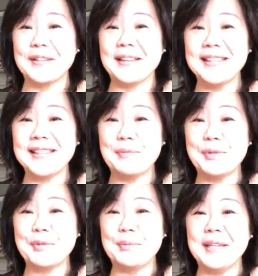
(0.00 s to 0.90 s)
They seems
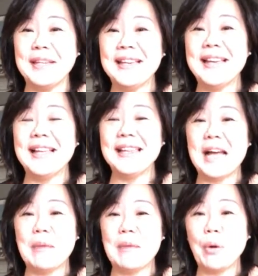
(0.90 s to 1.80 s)
to be a
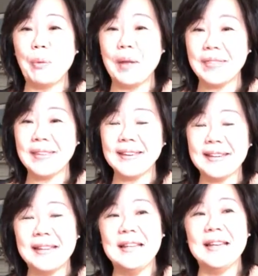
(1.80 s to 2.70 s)
lot more with
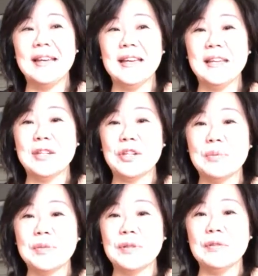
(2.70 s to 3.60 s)
it
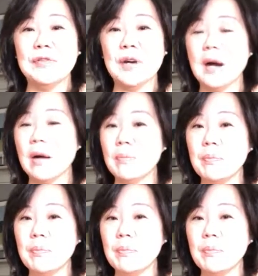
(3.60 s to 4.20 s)
in terms of